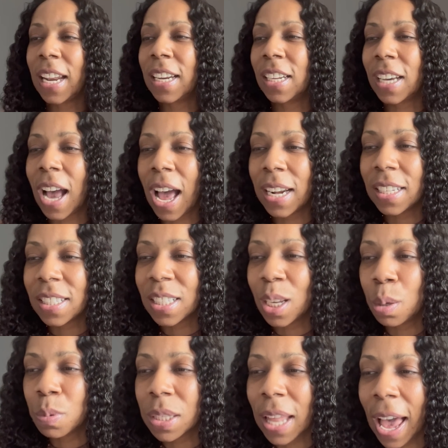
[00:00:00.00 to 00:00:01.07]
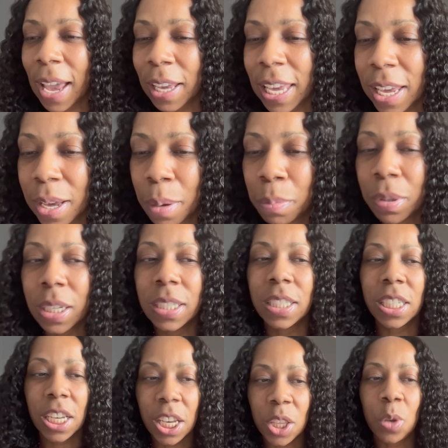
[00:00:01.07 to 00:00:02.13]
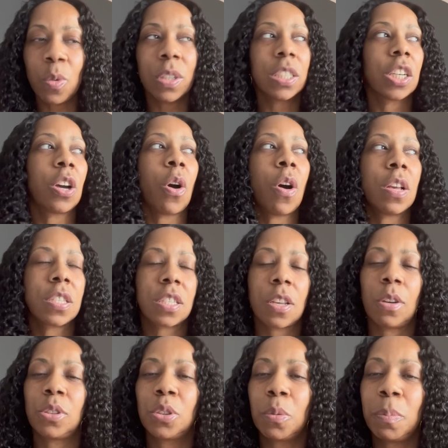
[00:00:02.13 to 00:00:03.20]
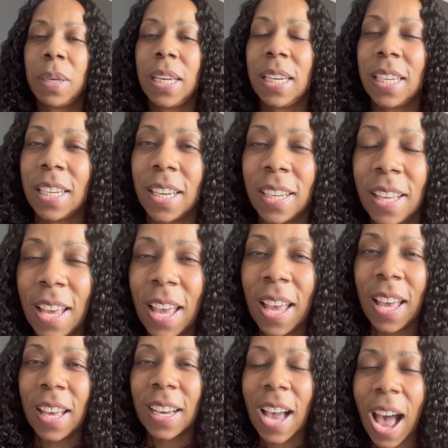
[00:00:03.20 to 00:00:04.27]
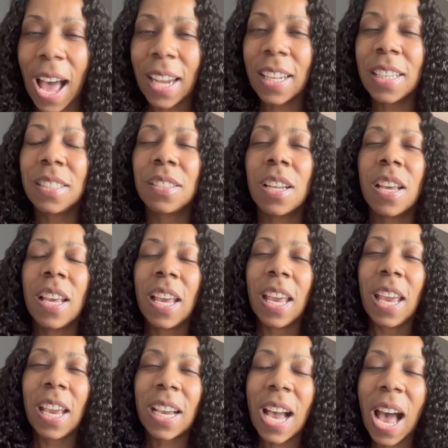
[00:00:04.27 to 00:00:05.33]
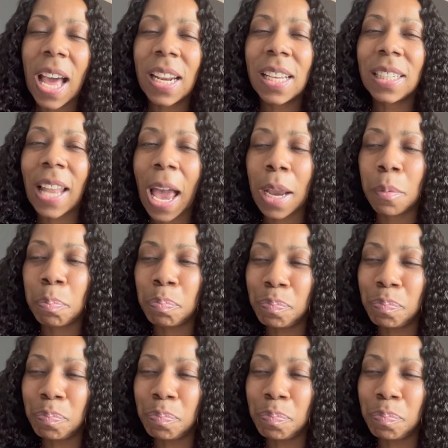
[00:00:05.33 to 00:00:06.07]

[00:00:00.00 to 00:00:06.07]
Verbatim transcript: And it kind of seems like him continuing to go on social media kind of, it kind of like,